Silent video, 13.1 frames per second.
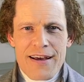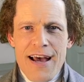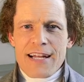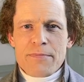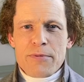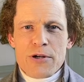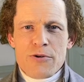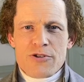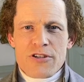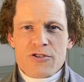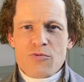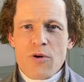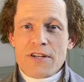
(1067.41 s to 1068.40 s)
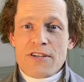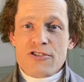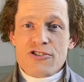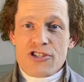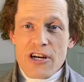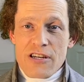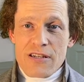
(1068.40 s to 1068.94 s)
and produces what is
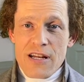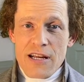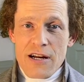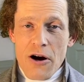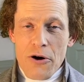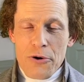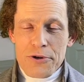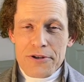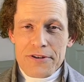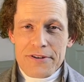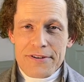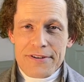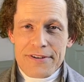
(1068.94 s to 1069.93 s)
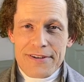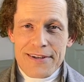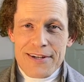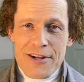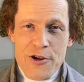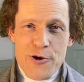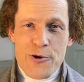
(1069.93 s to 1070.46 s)
justly called a
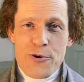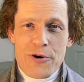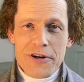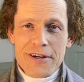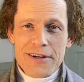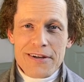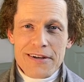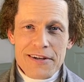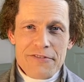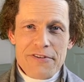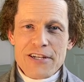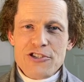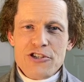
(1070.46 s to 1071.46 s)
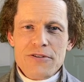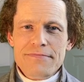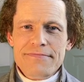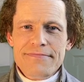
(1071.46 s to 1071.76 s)
new invention.